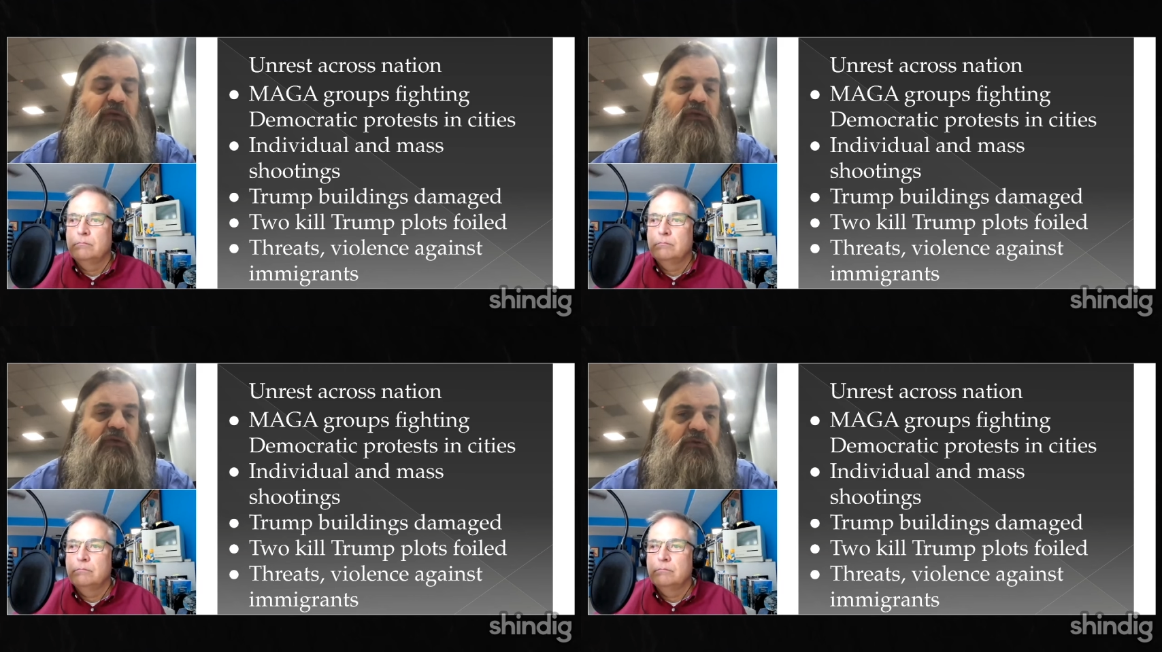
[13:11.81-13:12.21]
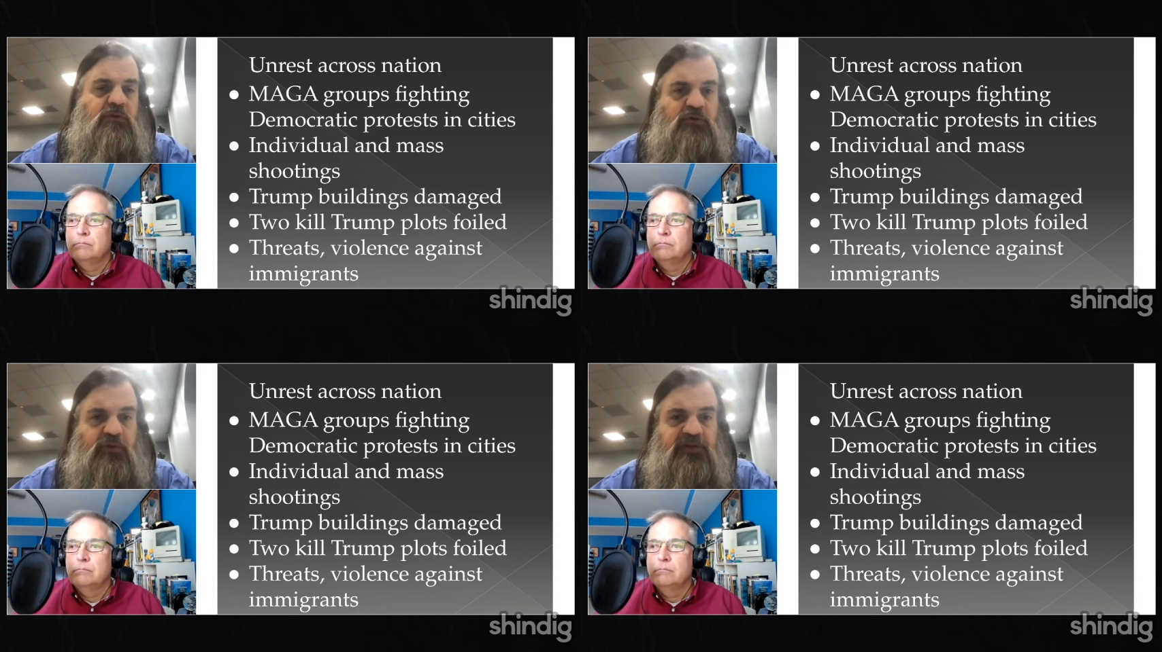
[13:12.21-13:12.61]
Speaker 1: So
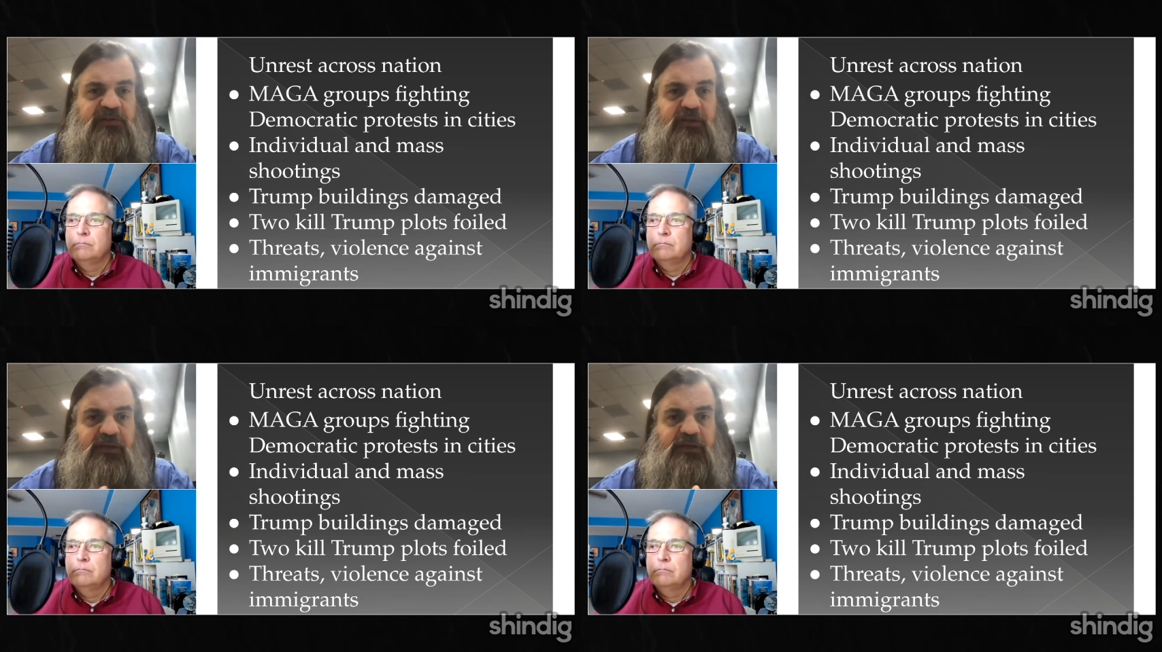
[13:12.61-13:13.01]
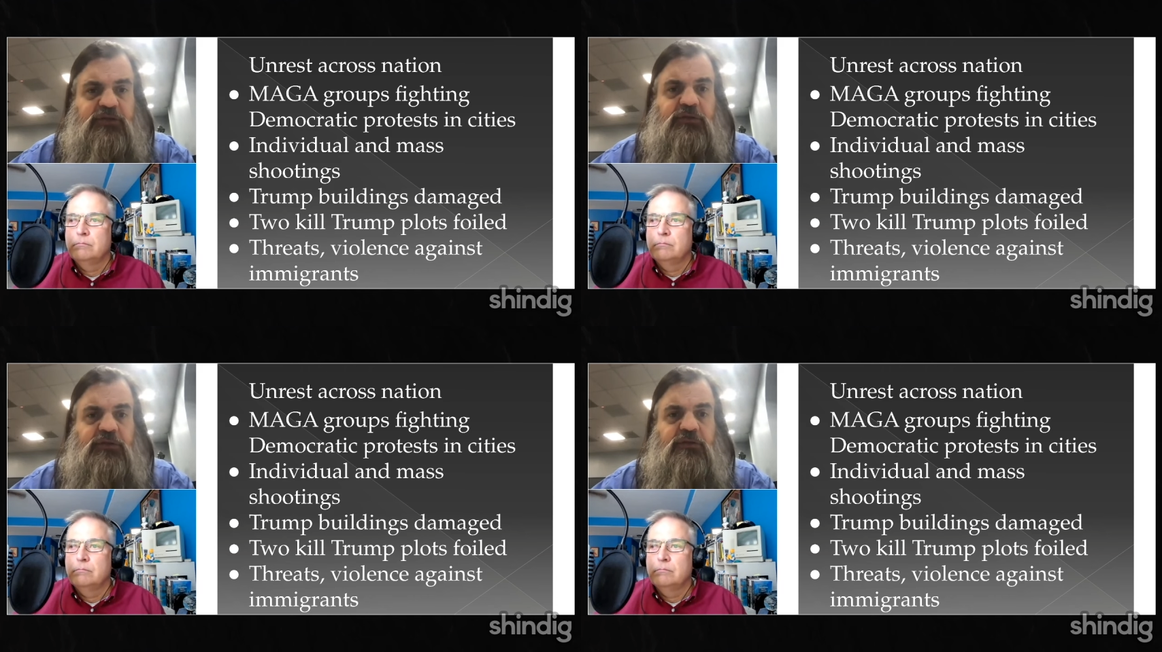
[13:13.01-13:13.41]
across the
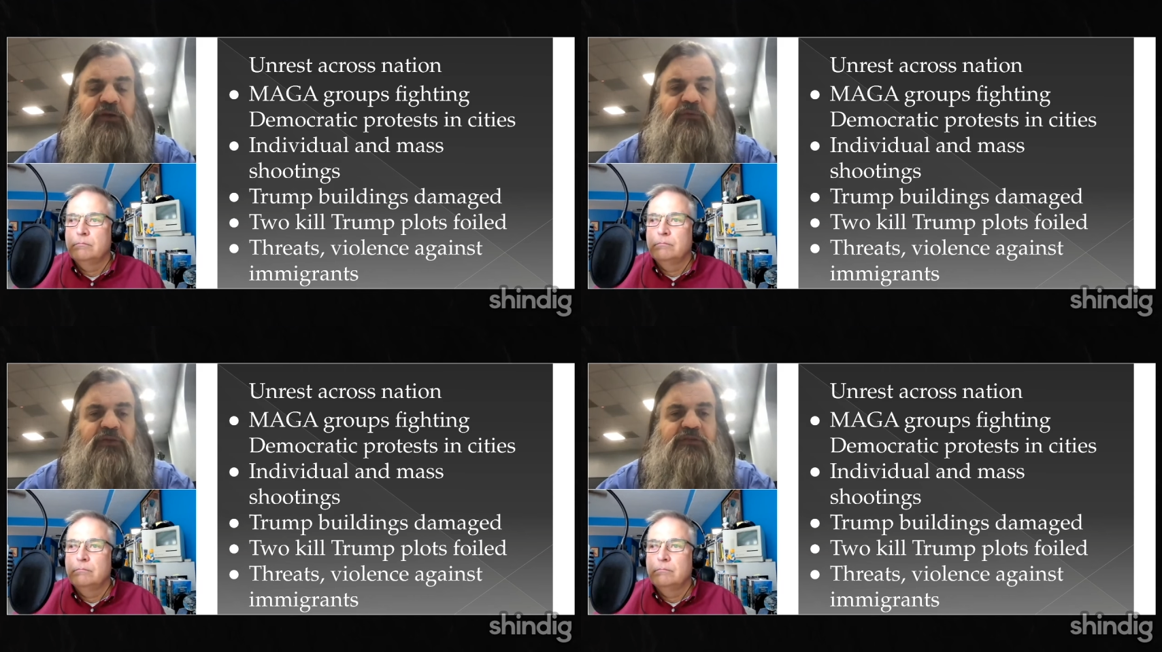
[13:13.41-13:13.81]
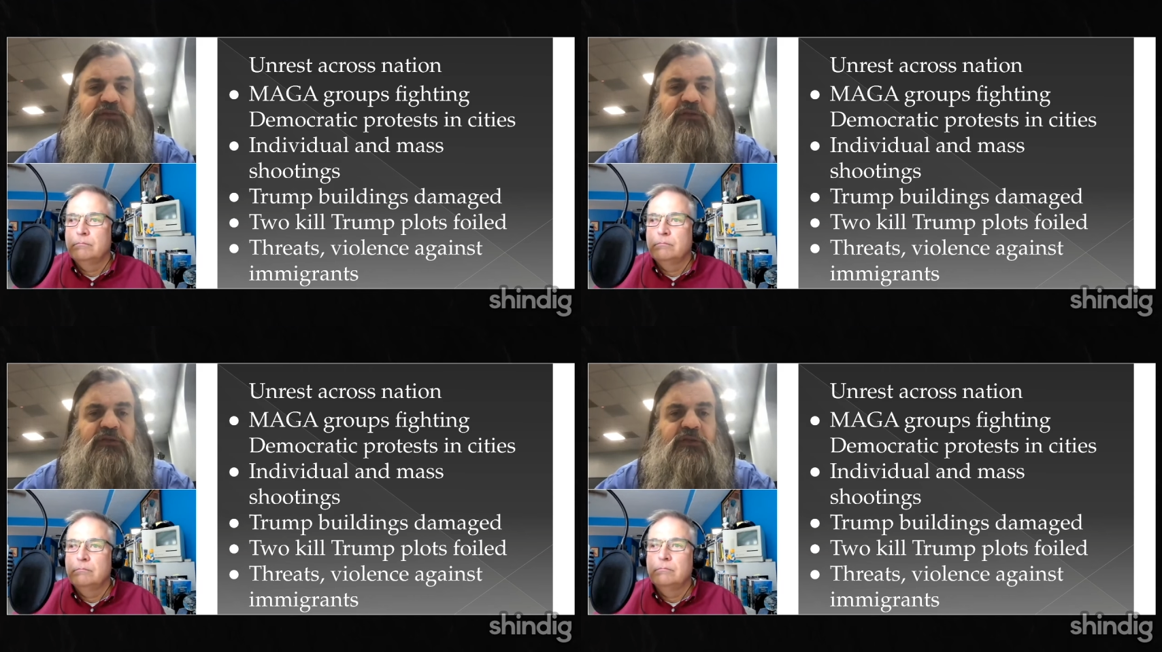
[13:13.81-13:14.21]
nation, unrest is
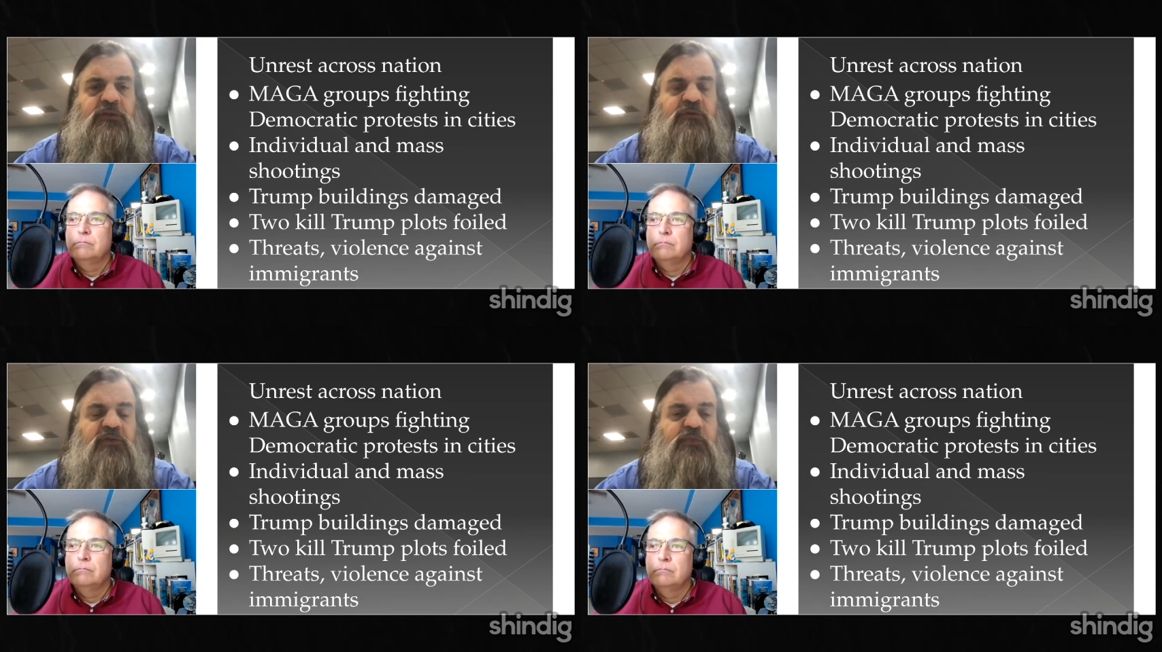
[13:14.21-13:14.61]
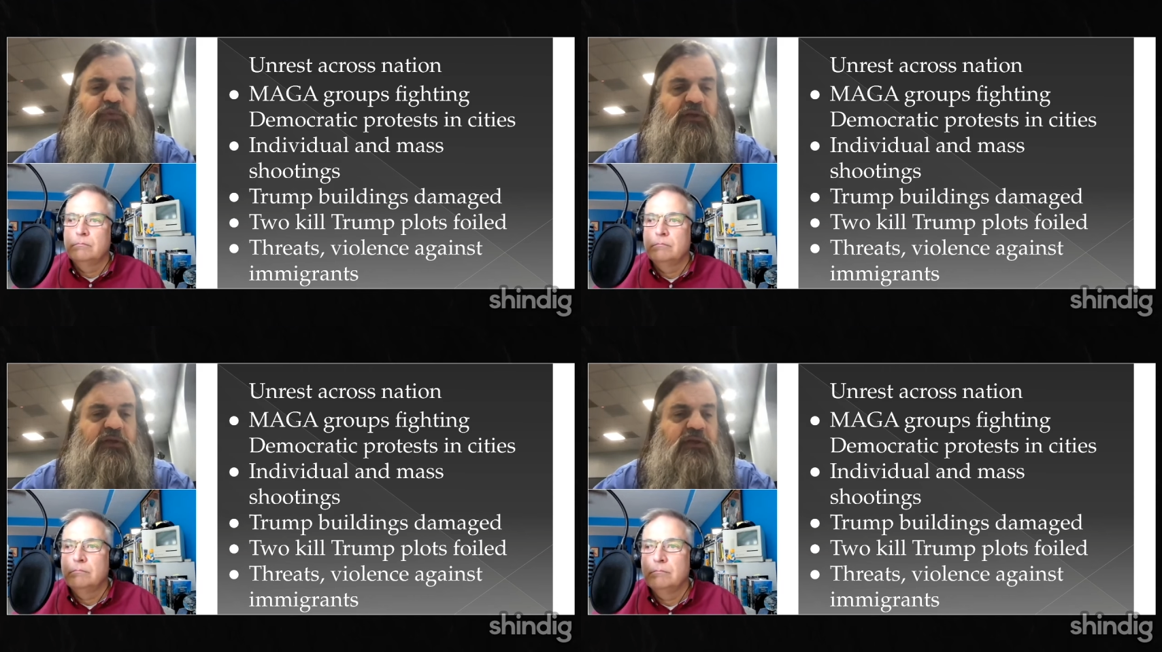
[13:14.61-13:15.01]
continuing to
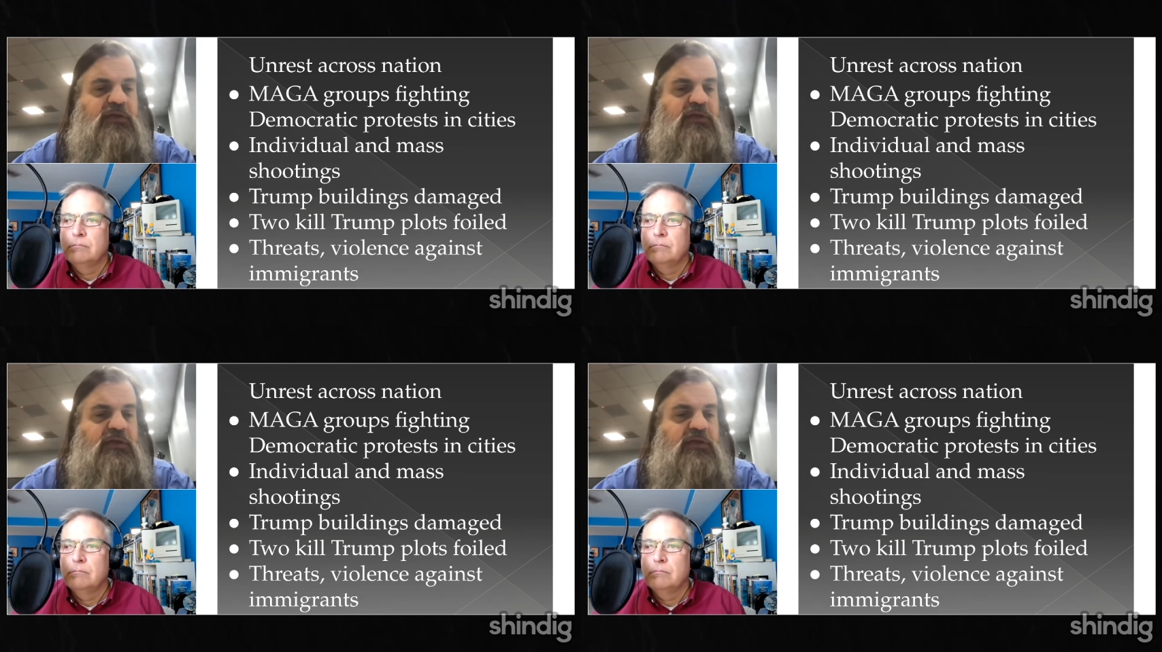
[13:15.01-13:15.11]
spread.